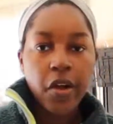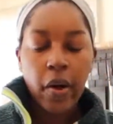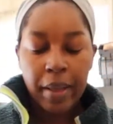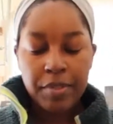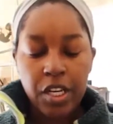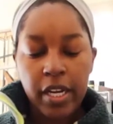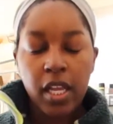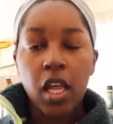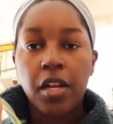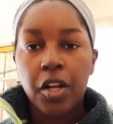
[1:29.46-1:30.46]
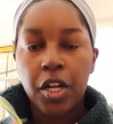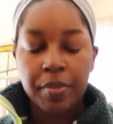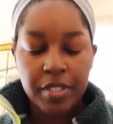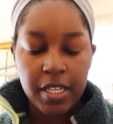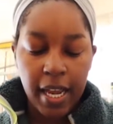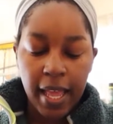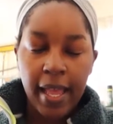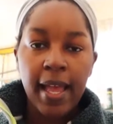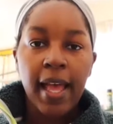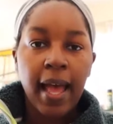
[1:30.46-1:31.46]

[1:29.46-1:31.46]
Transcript: I'm starting a lot of herbs today.